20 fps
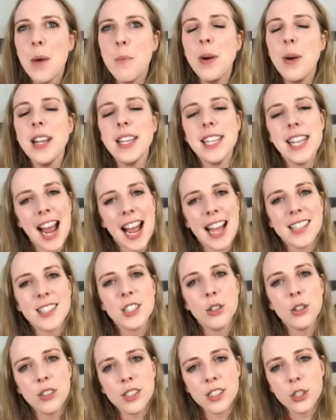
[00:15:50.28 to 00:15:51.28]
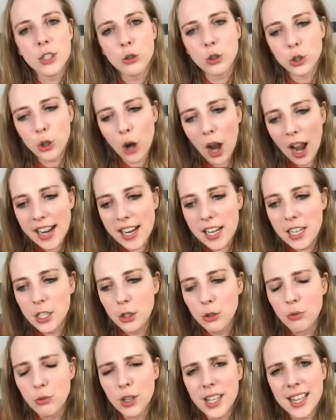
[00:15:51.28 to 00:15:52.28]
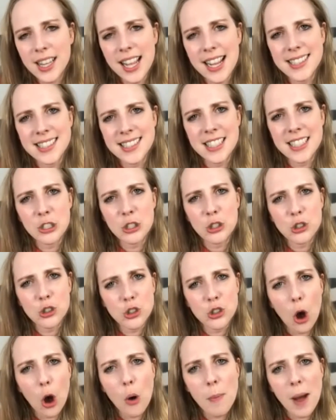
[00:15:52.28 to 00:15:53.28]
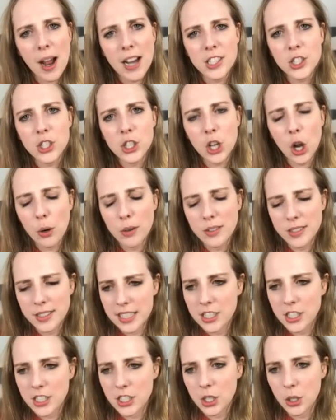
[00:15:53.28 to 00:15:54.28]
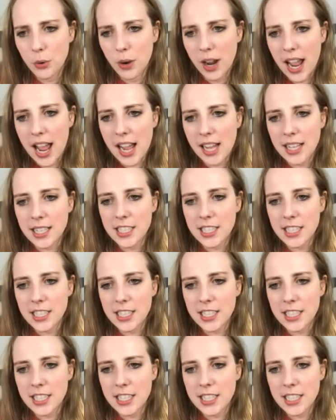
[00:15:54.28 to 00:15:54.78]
But yeah, as soon as you try it, you realize that so much goes into it.